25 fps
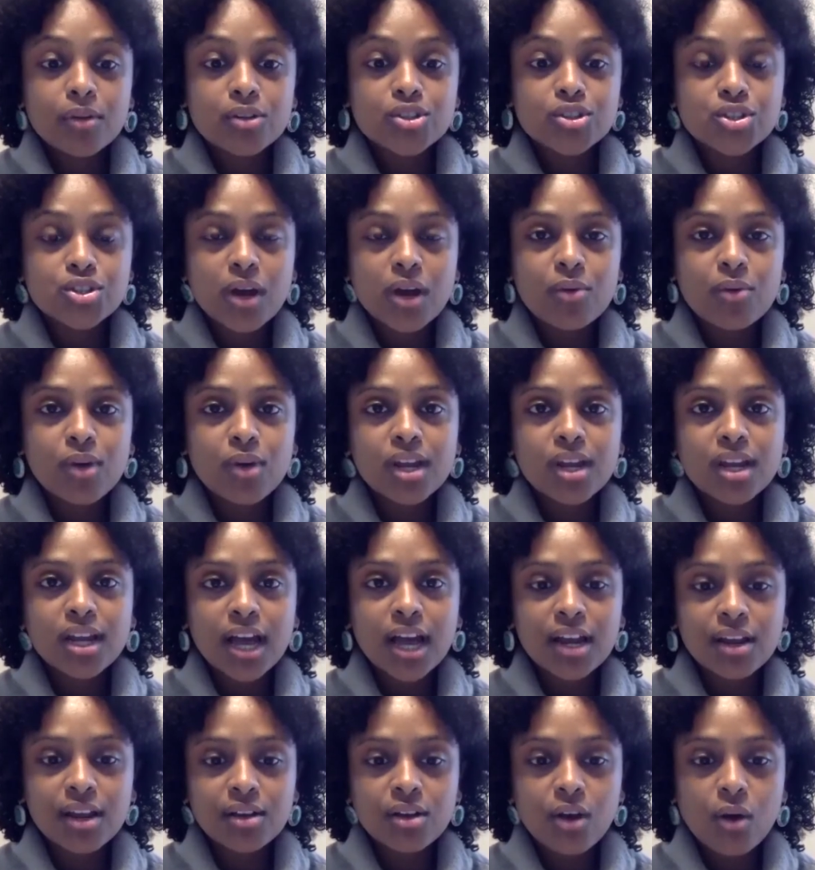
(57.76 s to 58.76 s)
So I want to
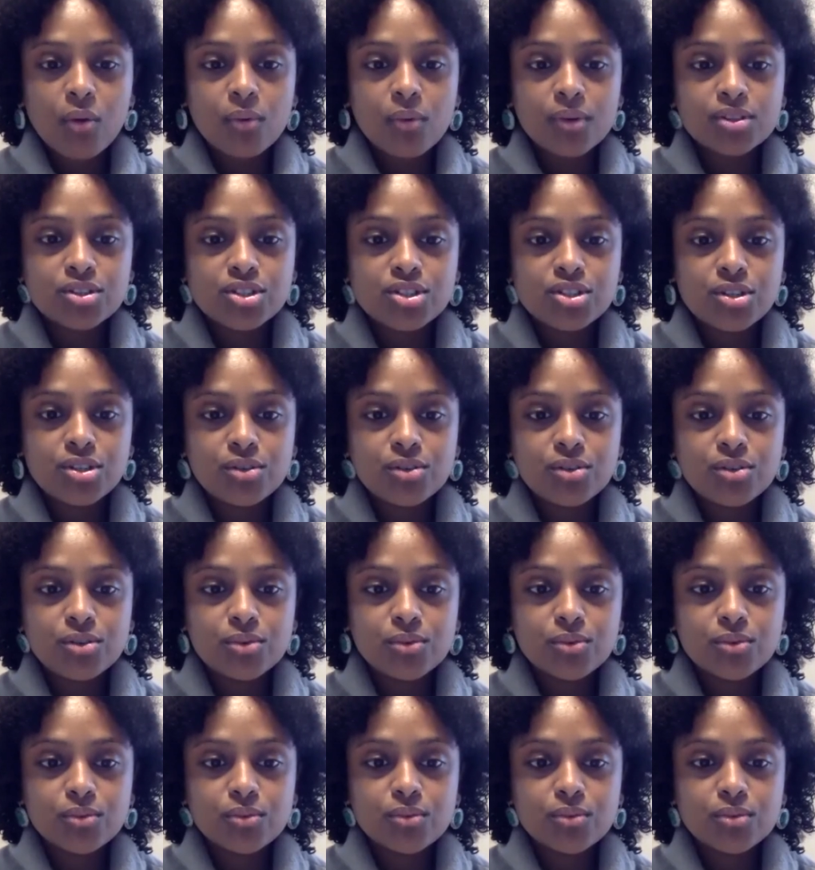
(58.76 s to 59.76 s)
kind of go
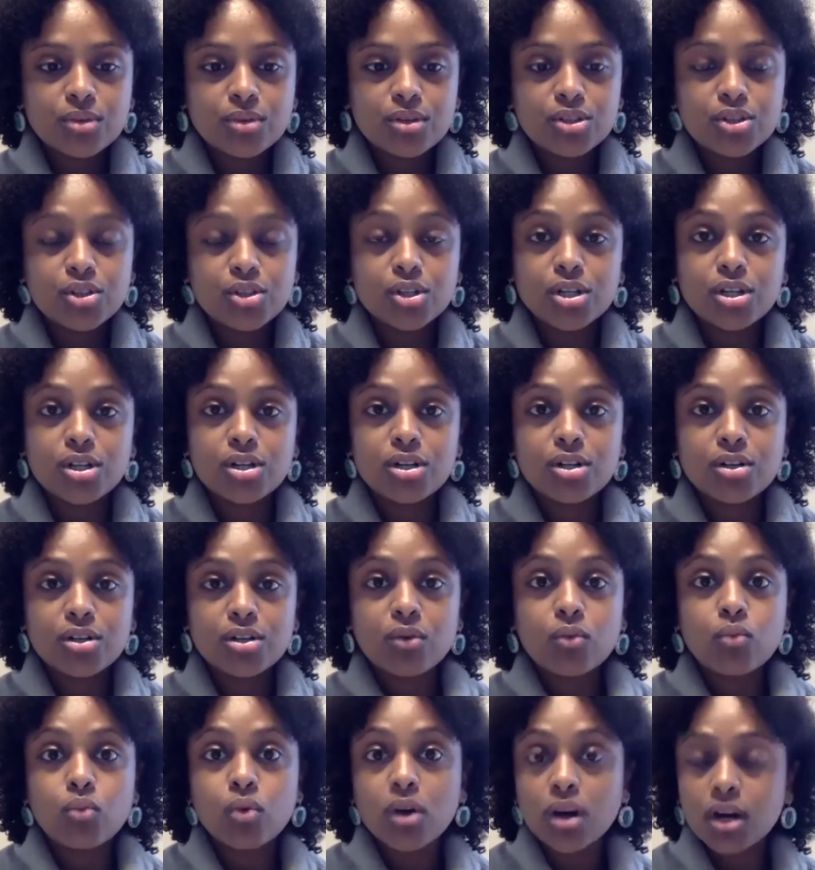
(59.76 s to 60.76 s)
into your
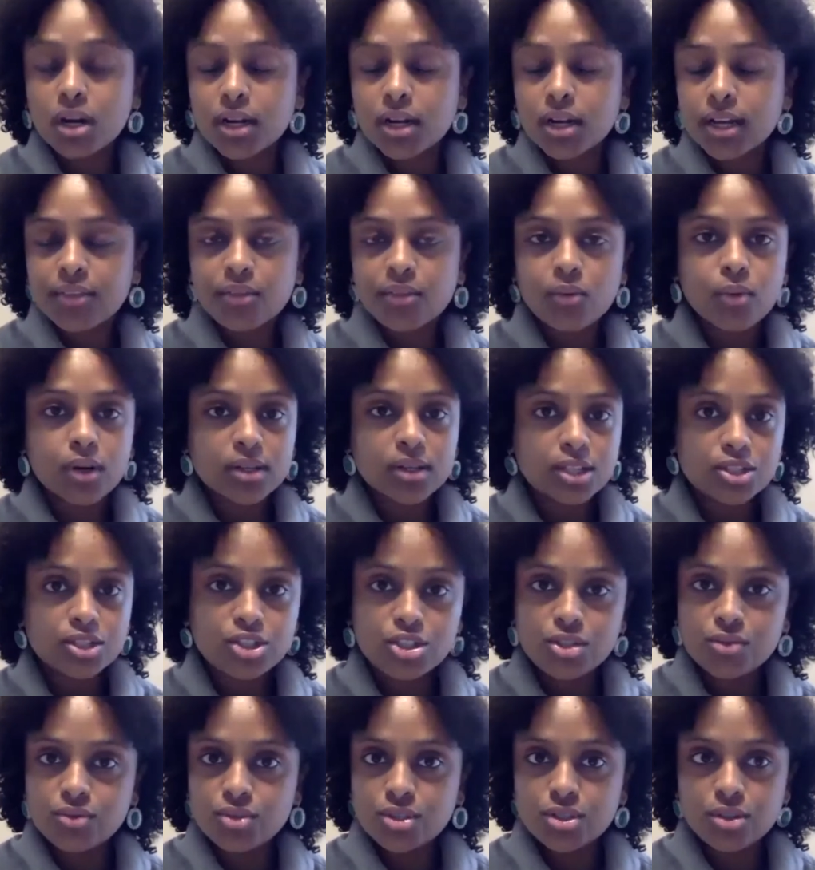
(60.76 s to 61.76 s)
work and the work
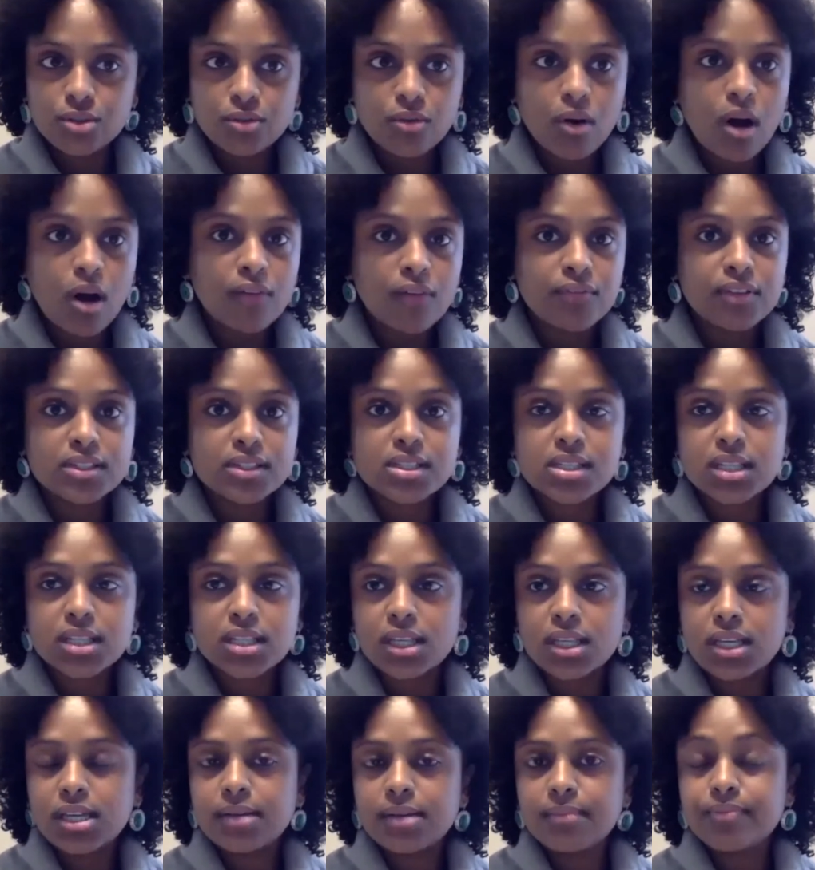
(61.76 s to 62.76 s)
you do.
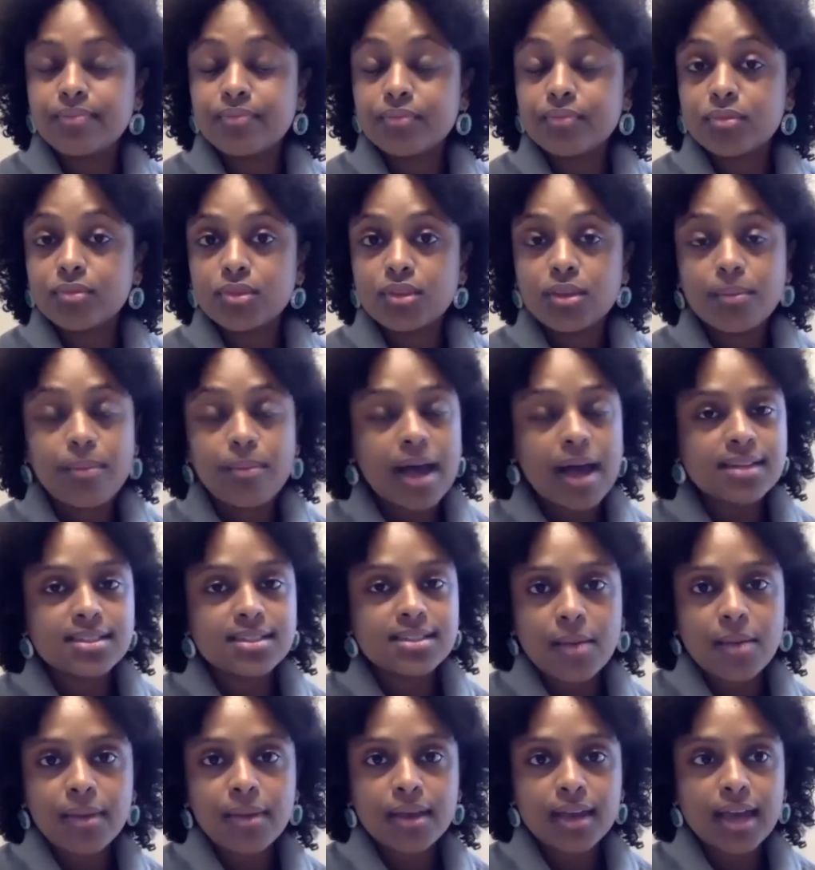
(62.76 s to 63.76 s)
Obviously, the
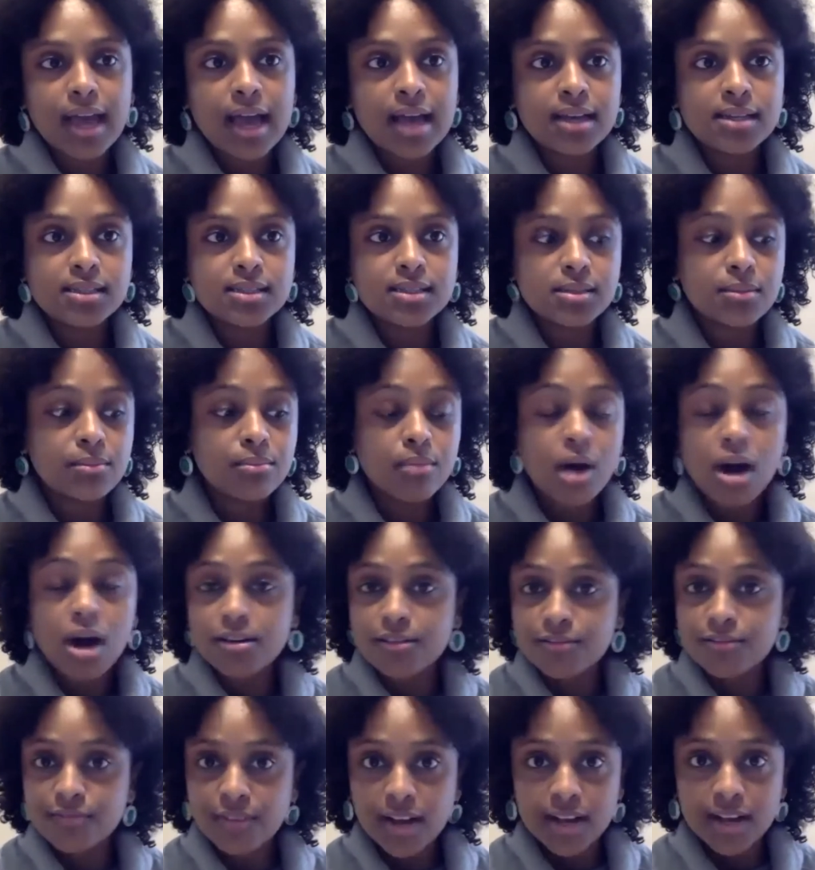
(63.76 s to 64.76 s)
pandemic has
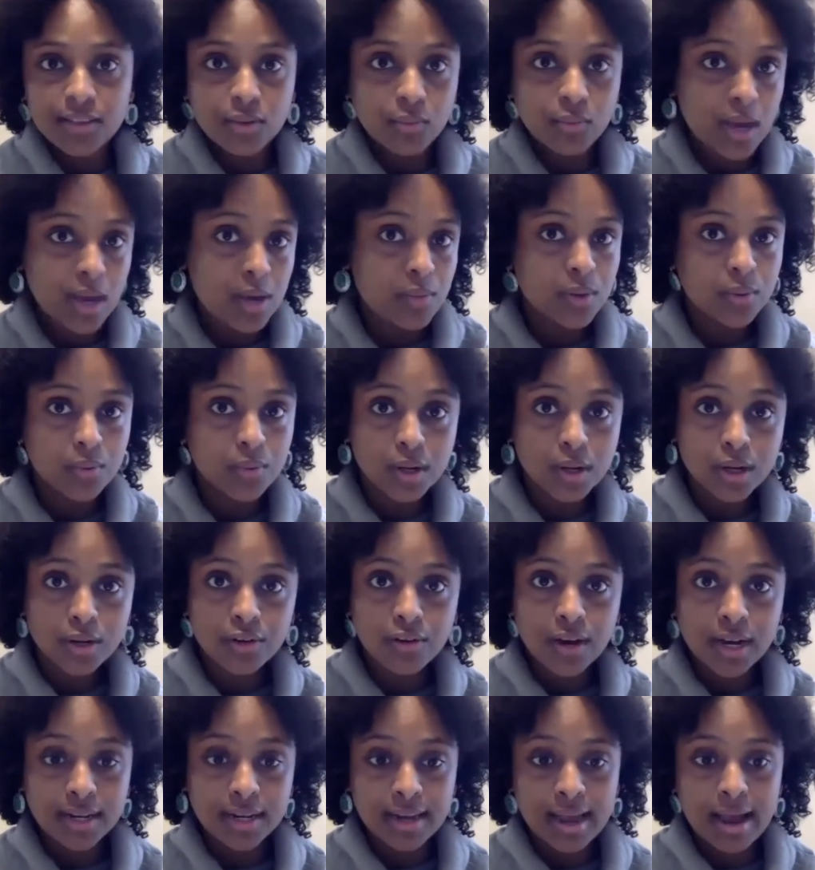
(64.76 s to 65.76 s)
modified the way we work
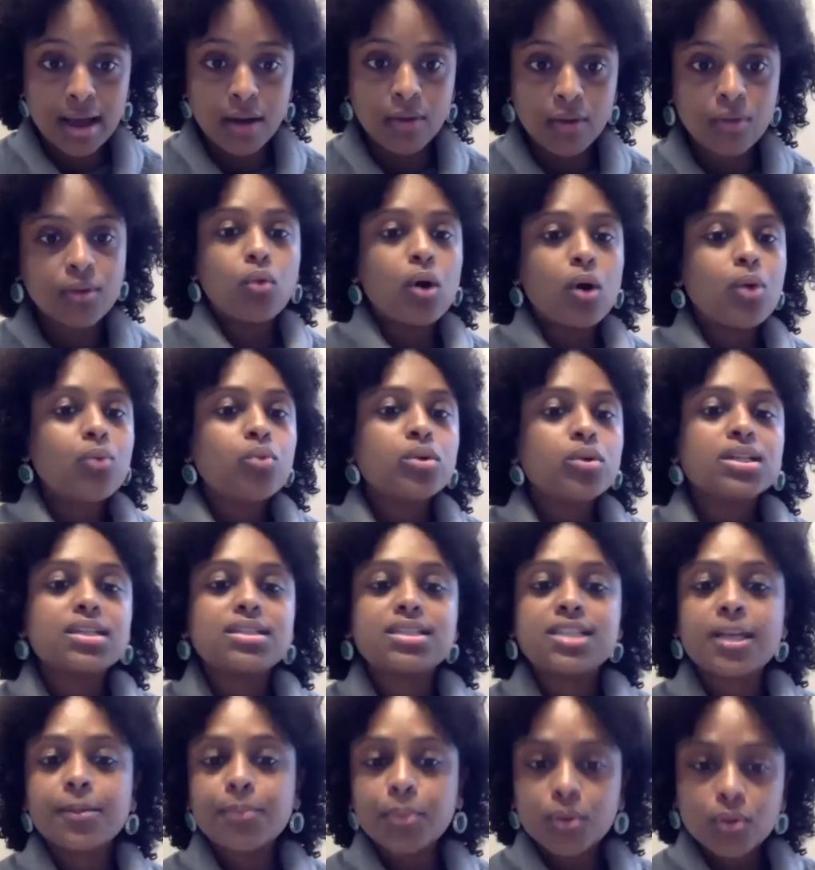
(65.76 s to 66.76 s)
right now. What would a
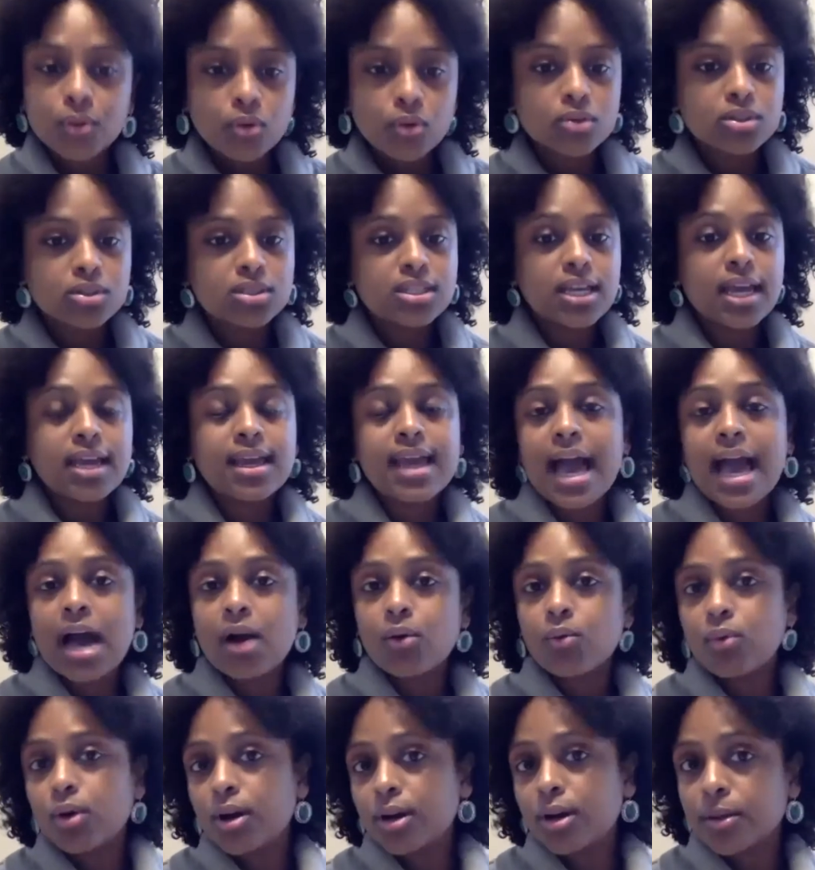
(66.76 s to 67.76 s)
typical day at
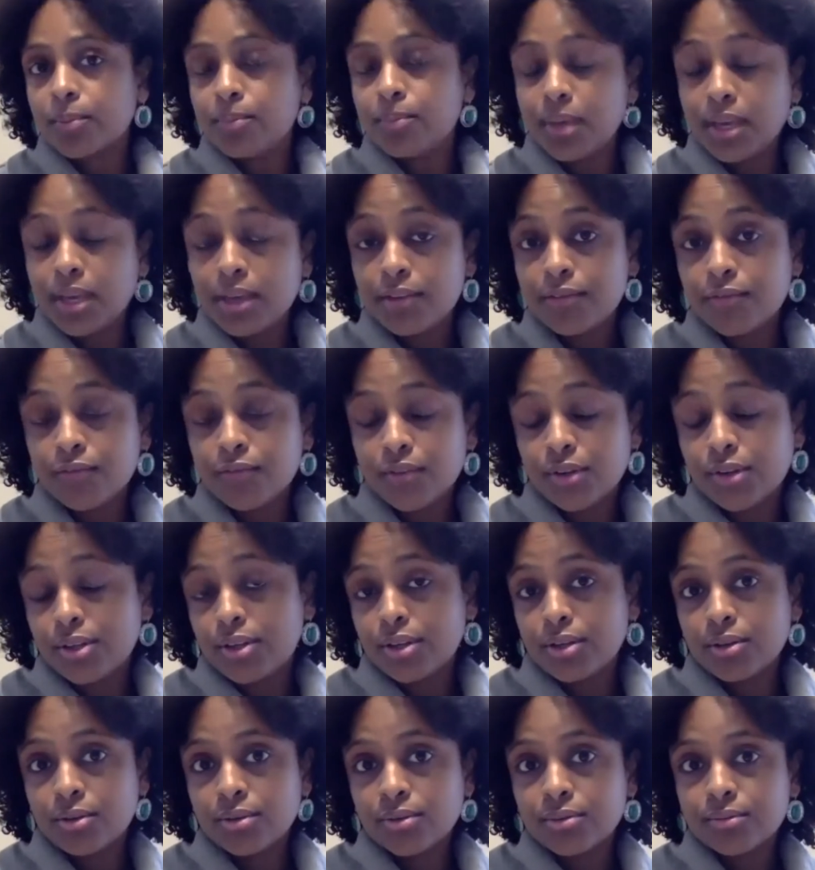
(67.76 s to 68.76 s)
work be for
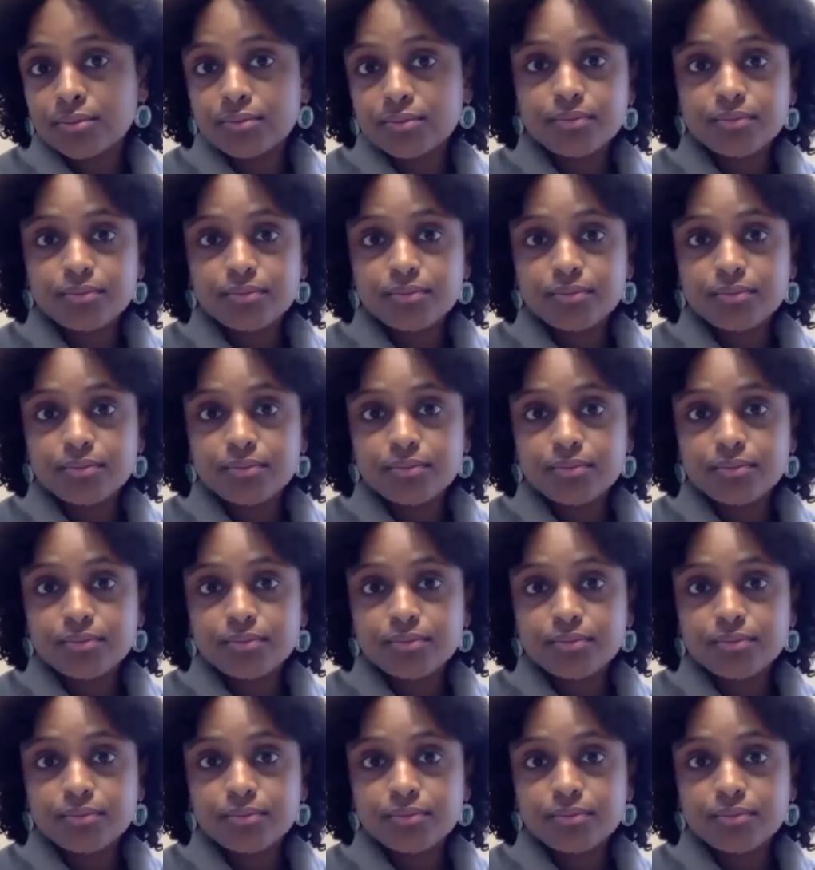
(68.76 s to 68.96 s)
you?